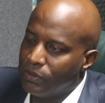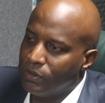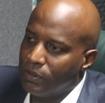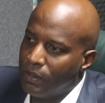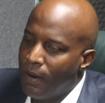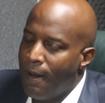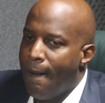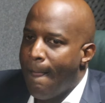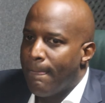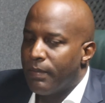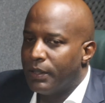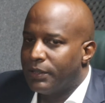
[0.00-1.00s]
So
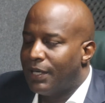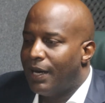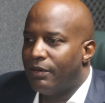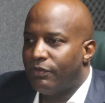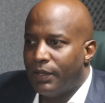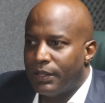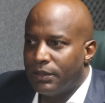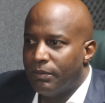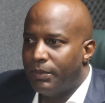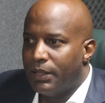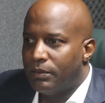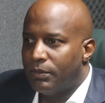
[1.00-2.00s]
the side effects are
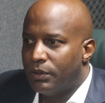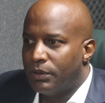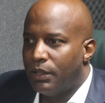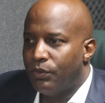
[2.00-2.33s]
minimal,